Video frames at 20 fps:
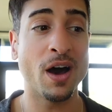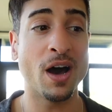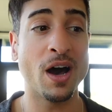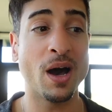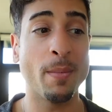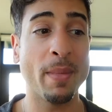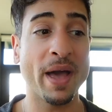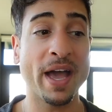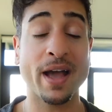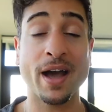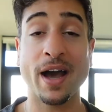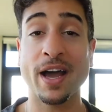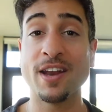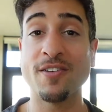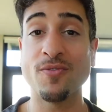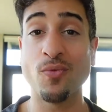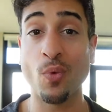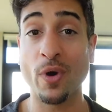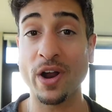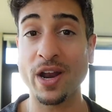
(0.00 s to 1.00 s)
um, and kind
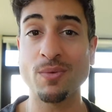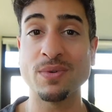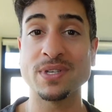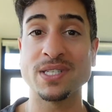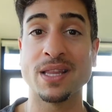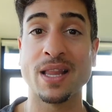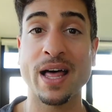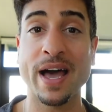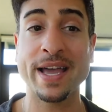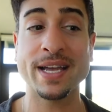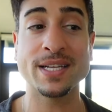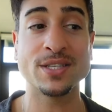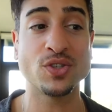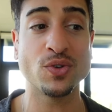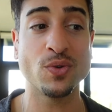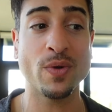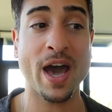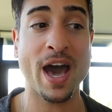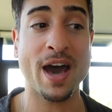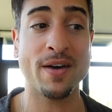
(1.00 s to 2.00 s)
of what it was like
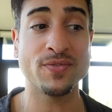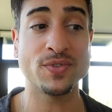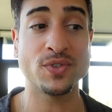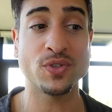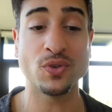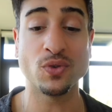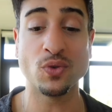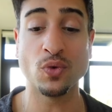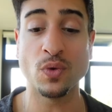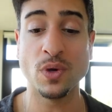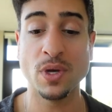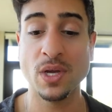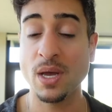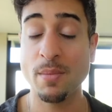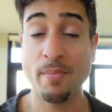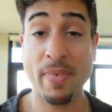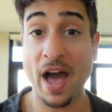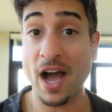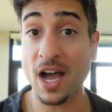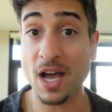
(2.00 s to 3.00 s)
to have to
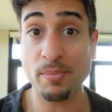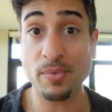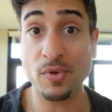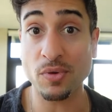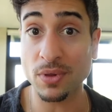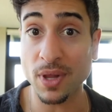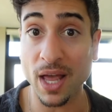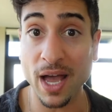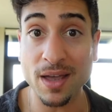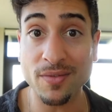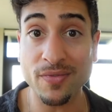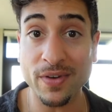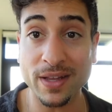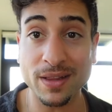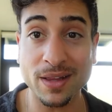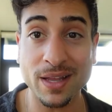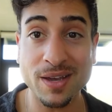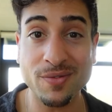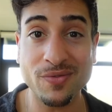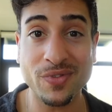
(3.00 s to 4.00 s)
pack up your life
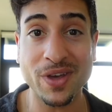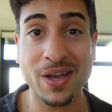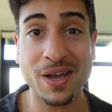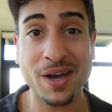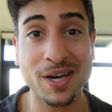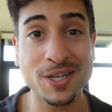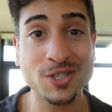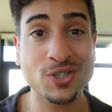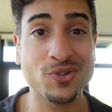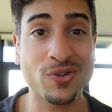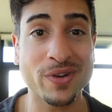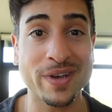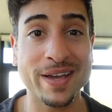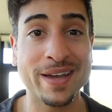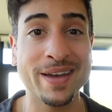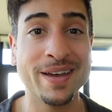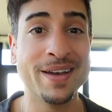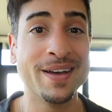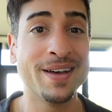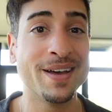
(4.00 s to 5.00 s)
and leave the
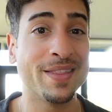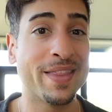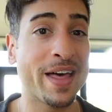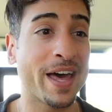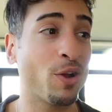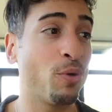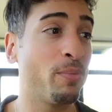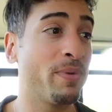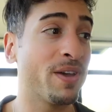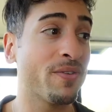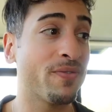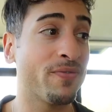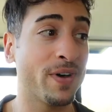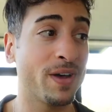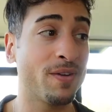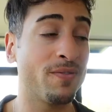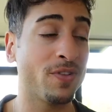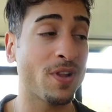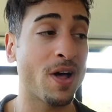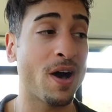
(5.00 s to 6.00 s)
country. That'll be a
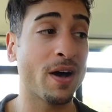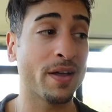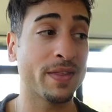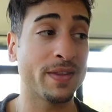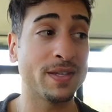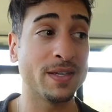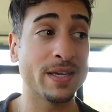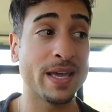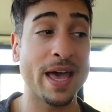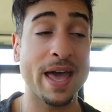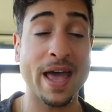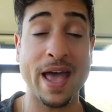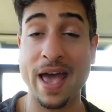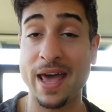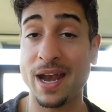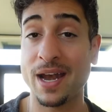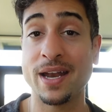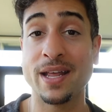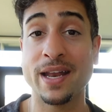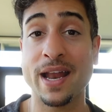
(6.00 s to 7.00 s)
fun vlog to get
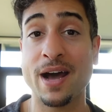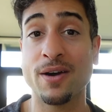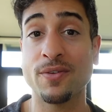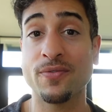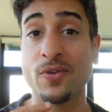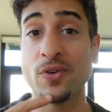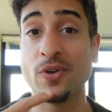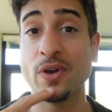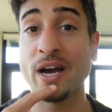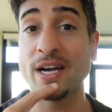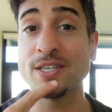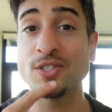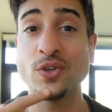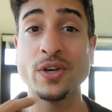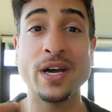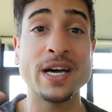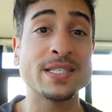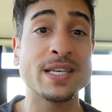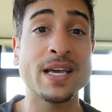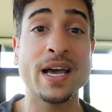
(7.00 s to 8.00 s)
edited out for you guys. So you
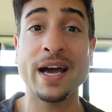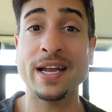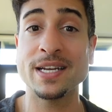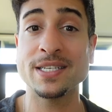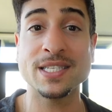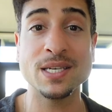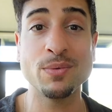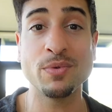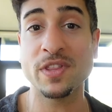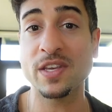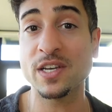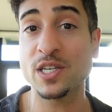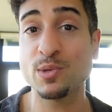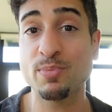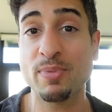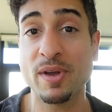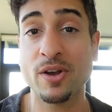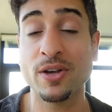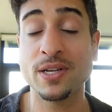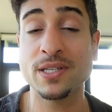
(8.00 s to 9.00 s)
guys can kind of see what the
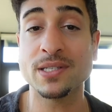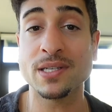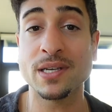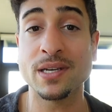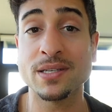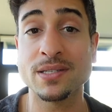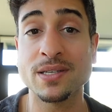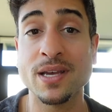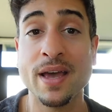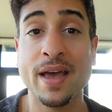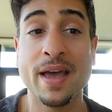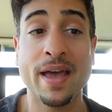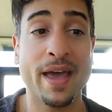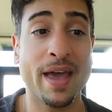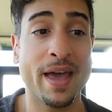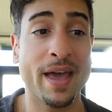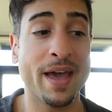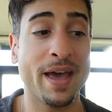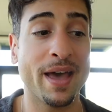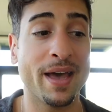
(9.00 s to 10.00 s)
experience is.
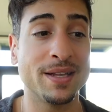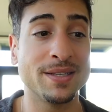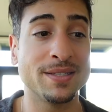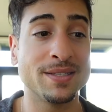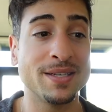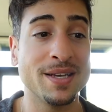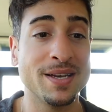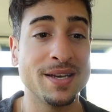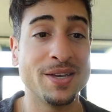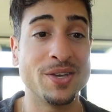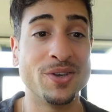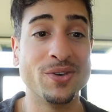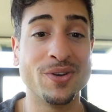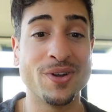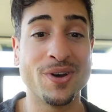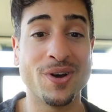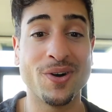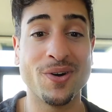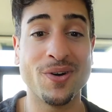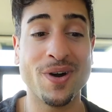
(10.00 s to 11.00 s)
And you
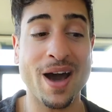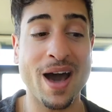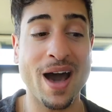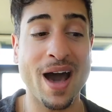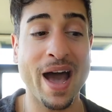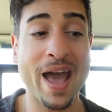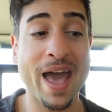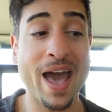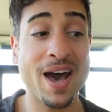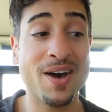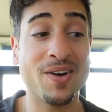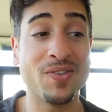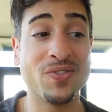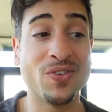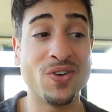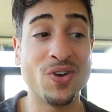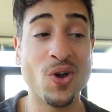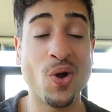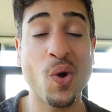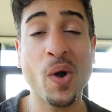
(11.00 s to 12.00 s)
know, I have
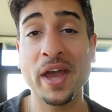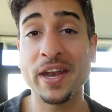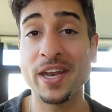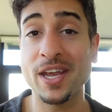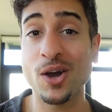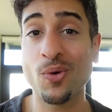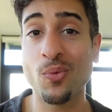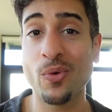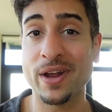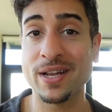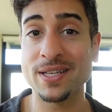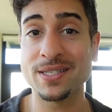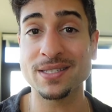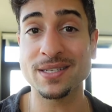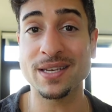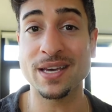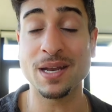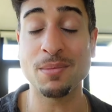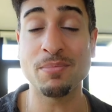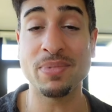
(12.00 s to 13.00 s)
no idea what it's
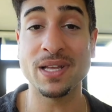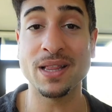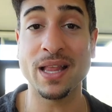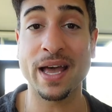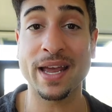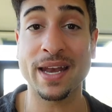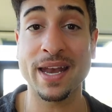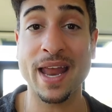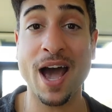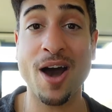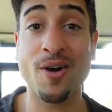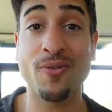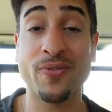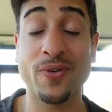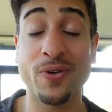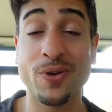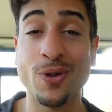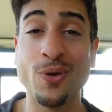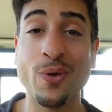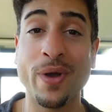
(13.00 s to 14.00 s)
going to be like now
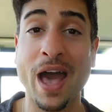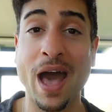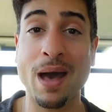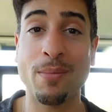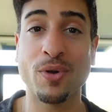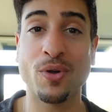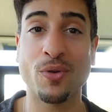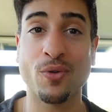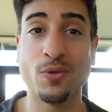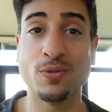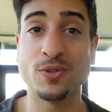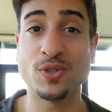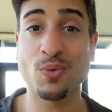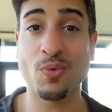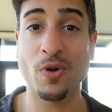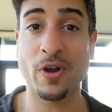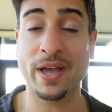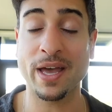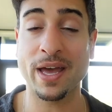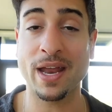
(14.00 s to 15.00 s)
for new cabin crew to
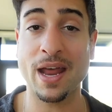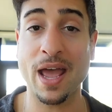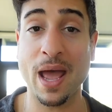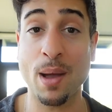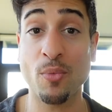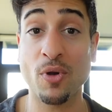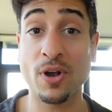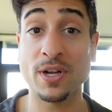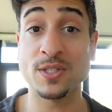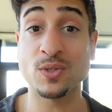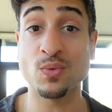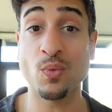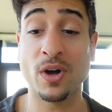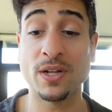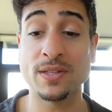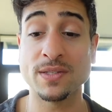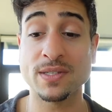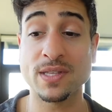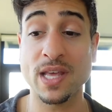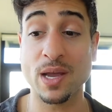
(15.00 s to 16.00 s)
work at Emirates
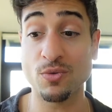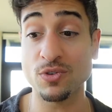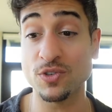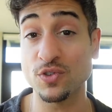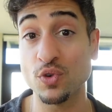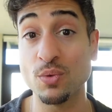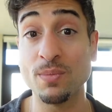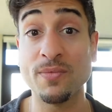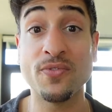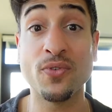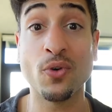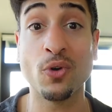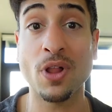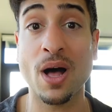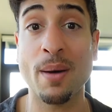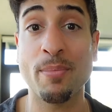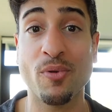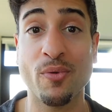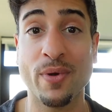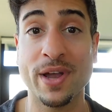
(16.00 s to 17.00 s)
once they resume full
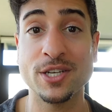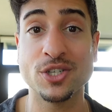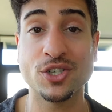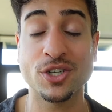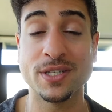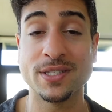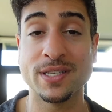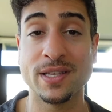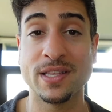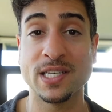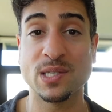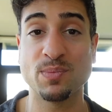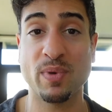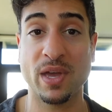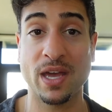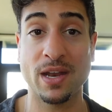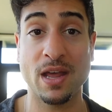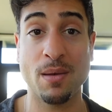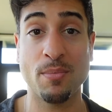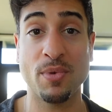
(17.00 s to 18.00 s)
operations and this
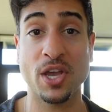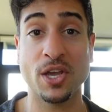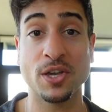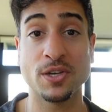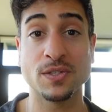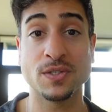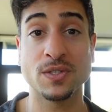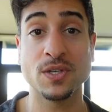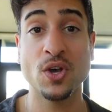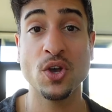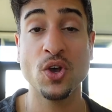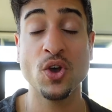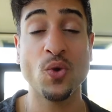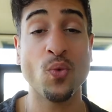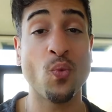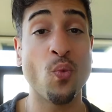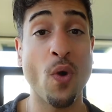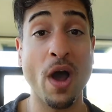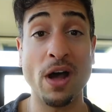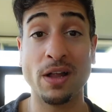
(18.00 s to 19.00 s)
pandemic is
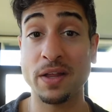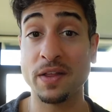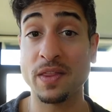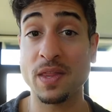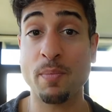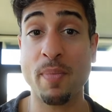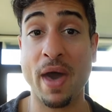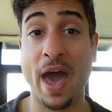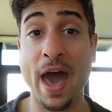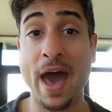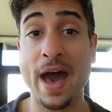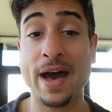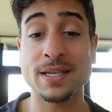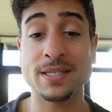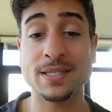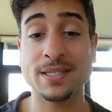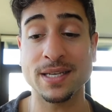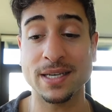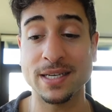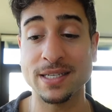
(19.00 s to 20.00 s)
well in the
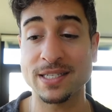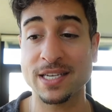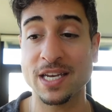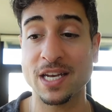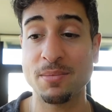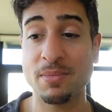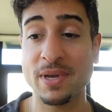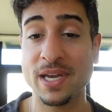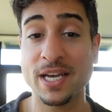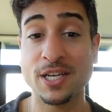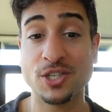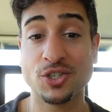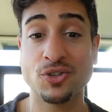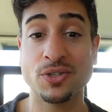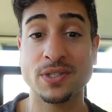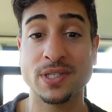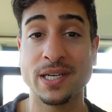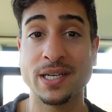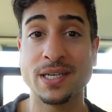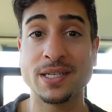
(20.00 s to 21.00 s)
past. It's going to be
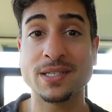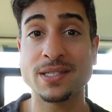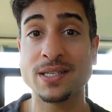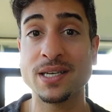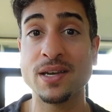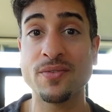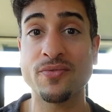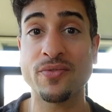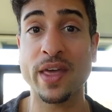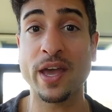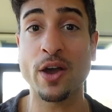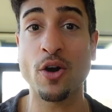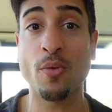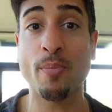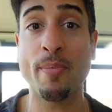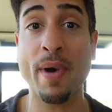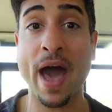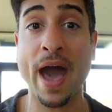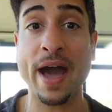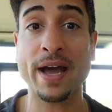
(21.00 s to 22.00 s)
interesting to see if they go
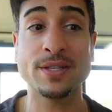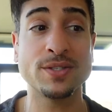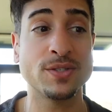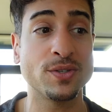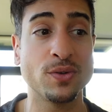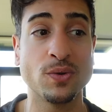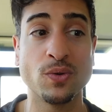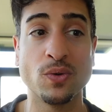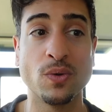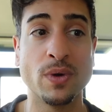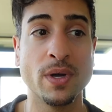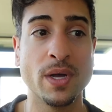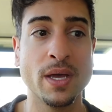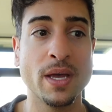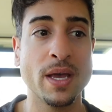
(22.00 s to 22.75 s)
back to